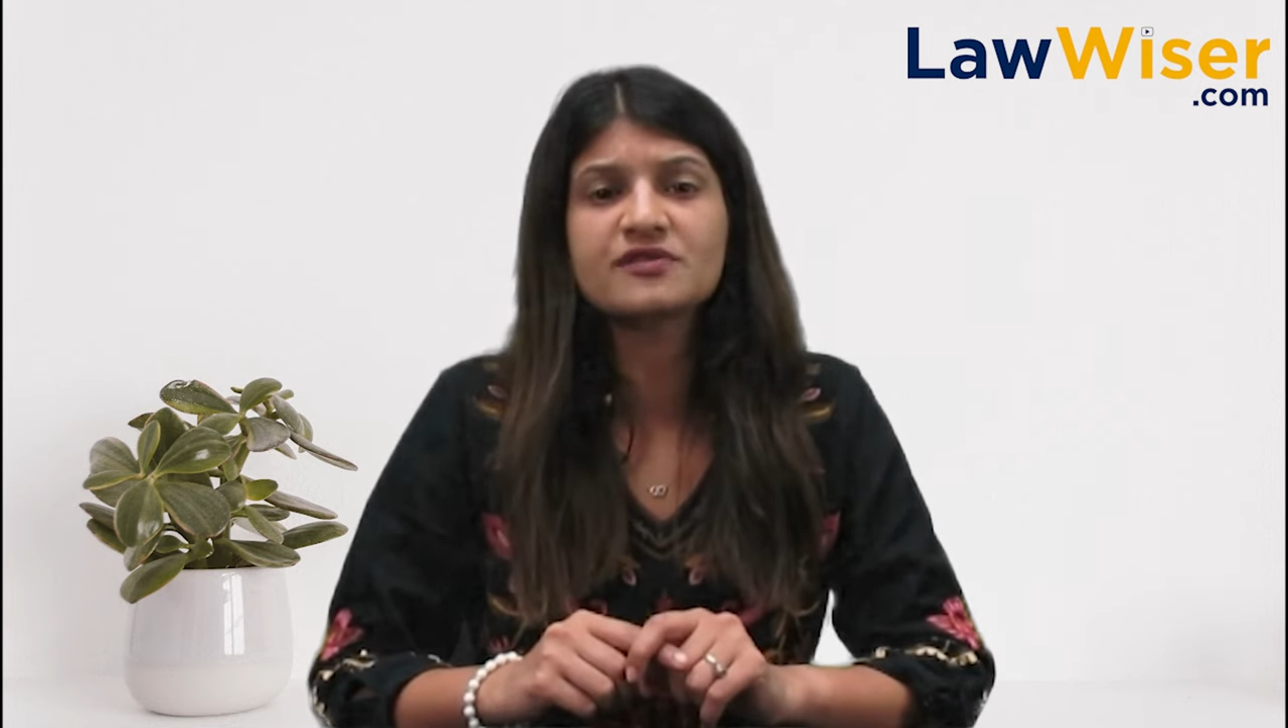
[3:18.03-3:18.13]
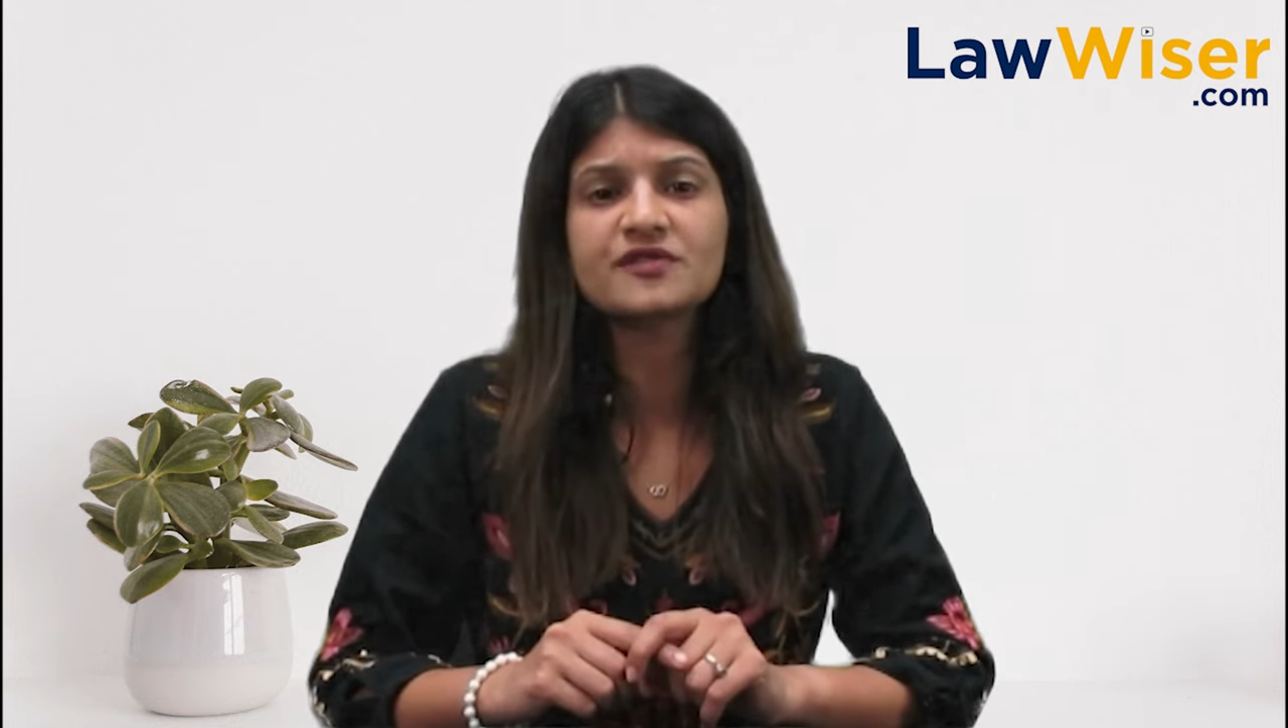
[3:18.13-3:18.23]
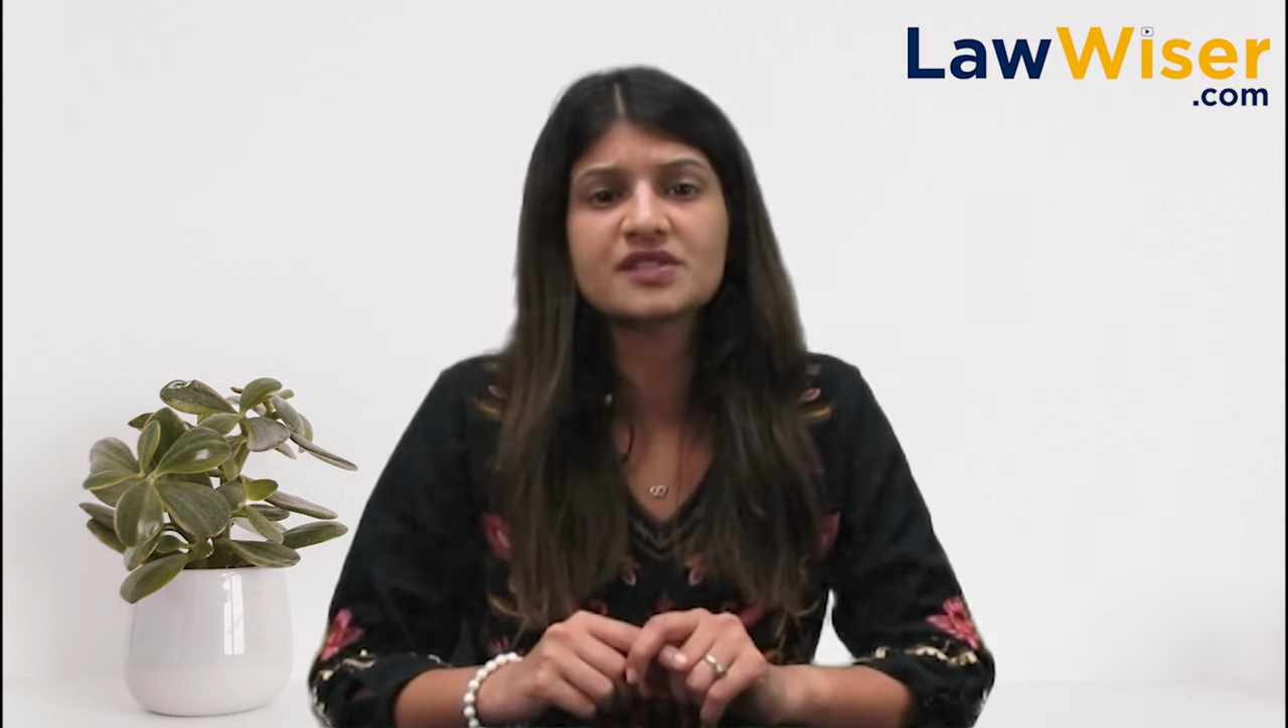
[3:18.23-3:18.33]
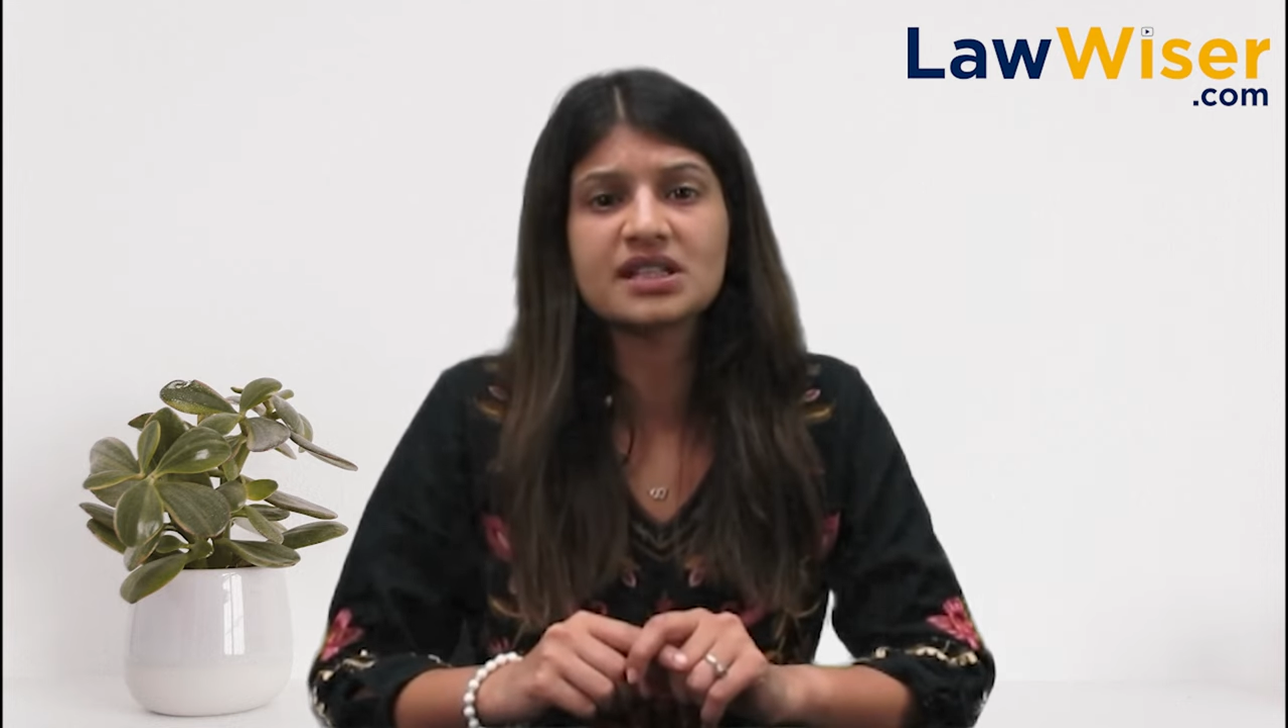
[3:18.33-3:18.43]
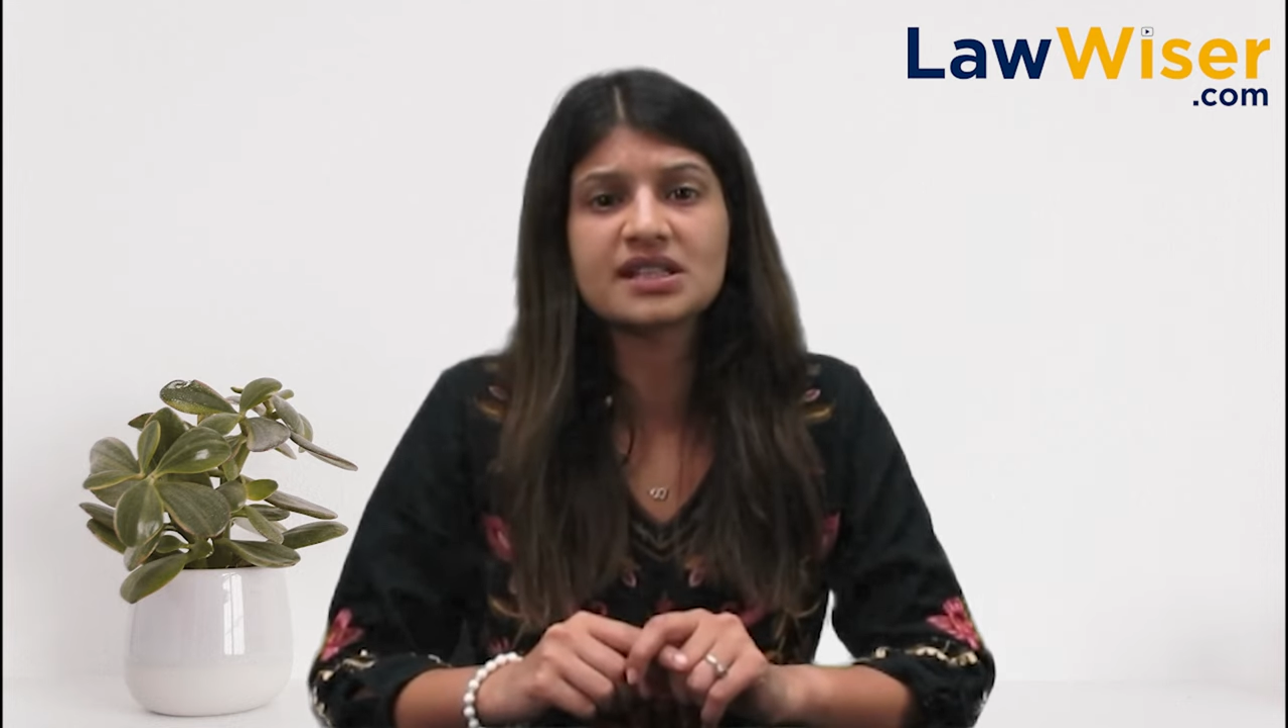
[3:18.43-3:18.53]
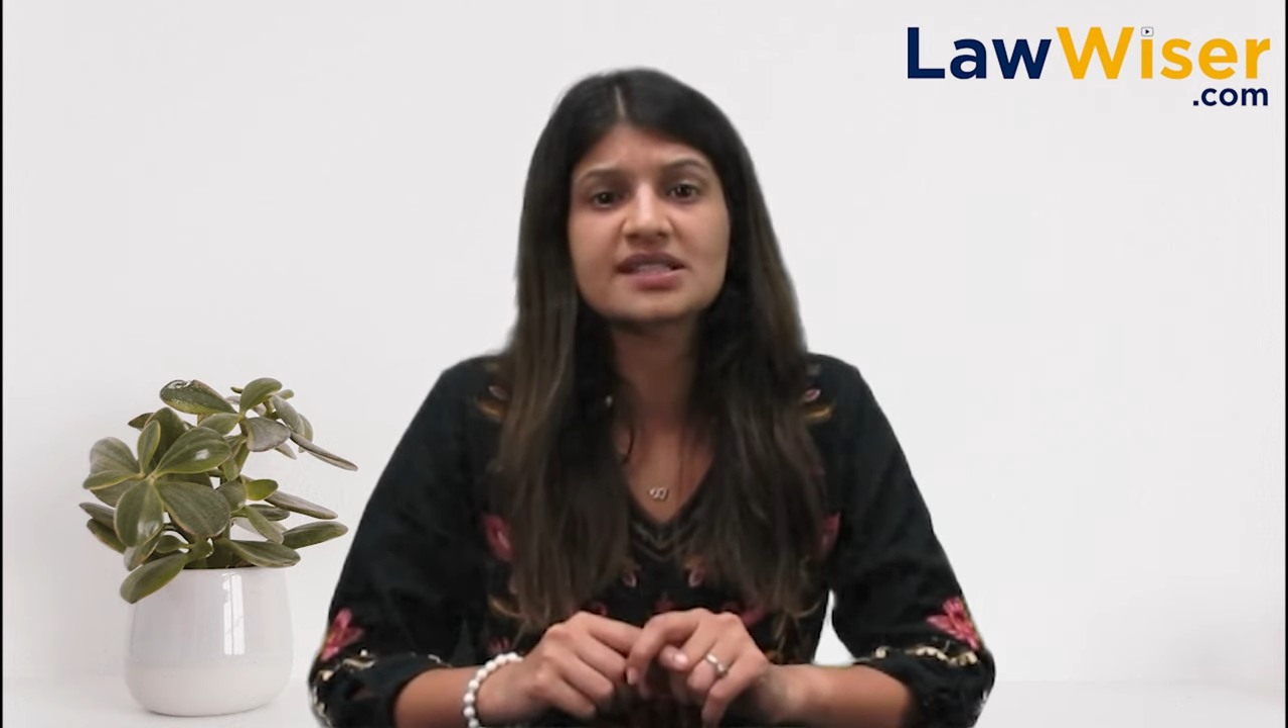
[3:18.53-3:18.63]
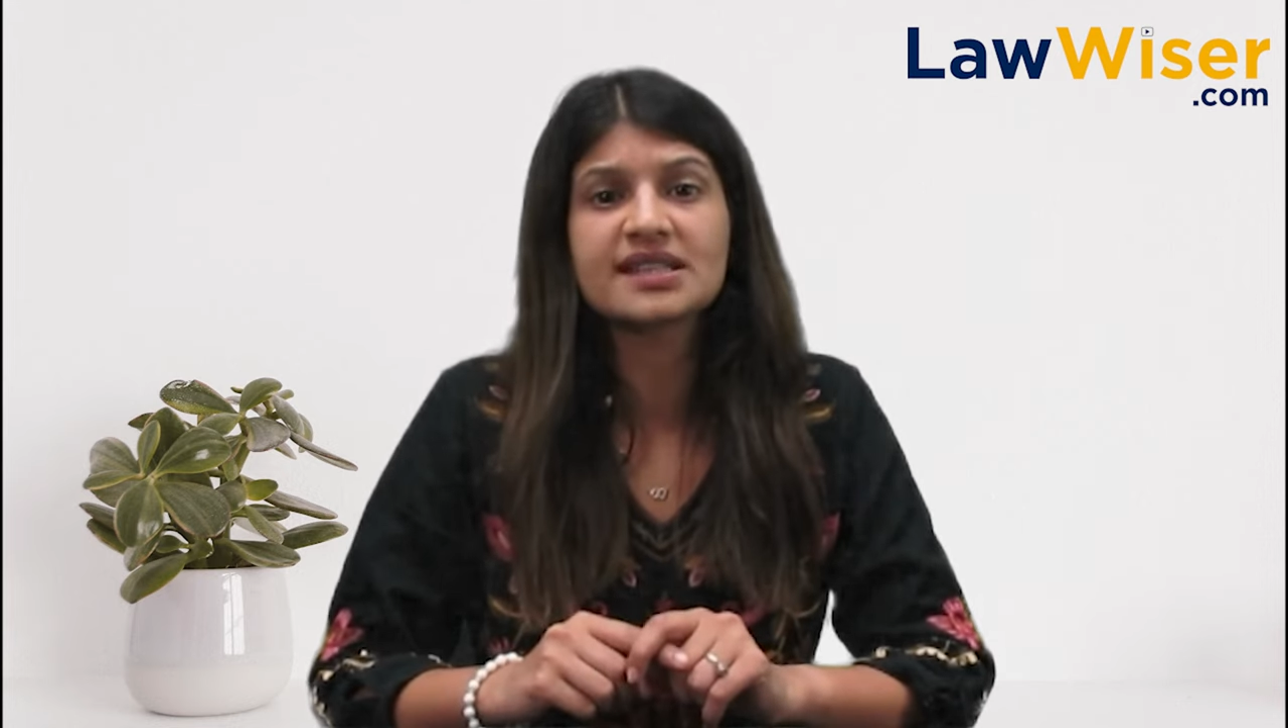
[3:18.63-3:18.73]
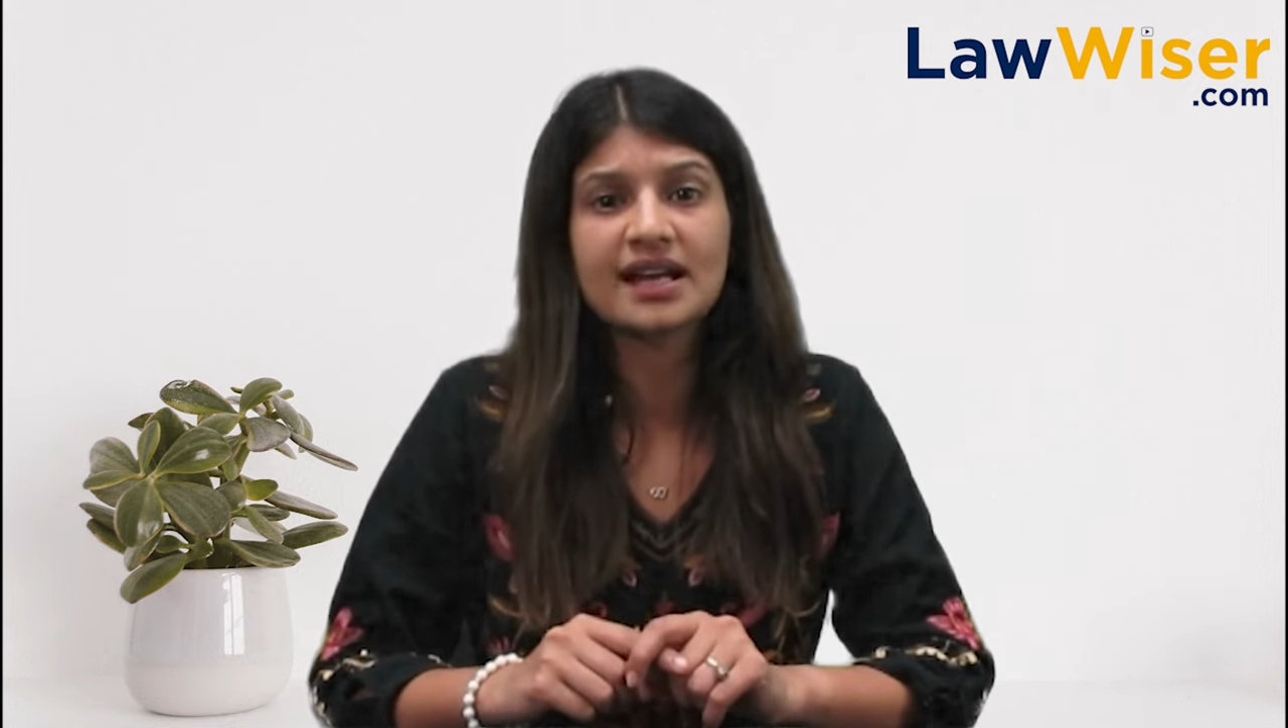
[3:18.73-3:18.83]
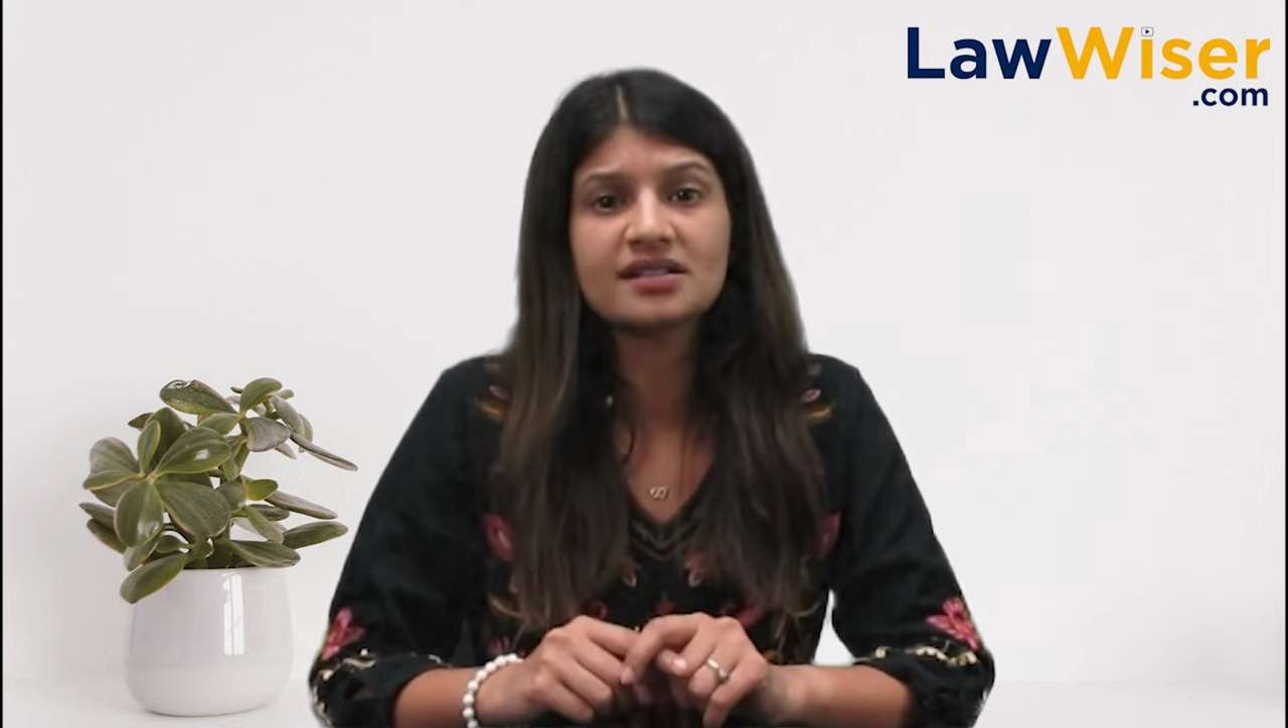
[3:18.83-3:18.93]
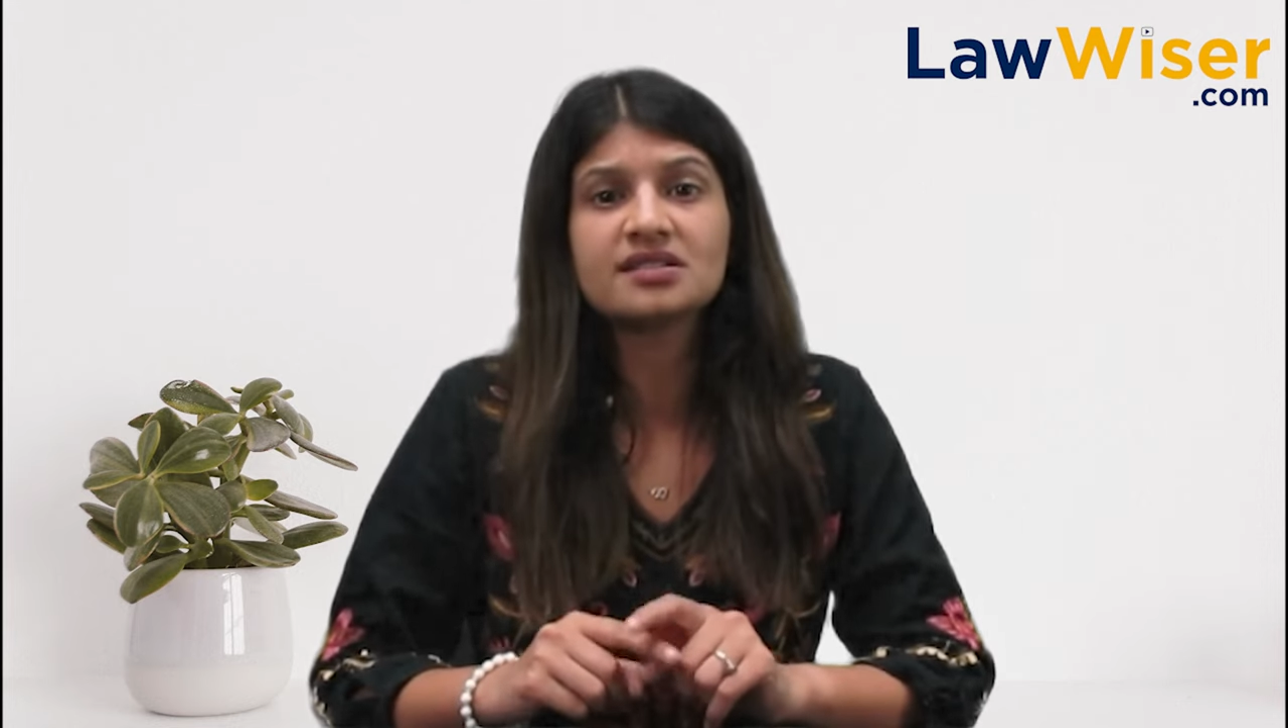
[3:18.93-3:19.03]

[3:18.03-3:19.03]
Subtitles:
15 is that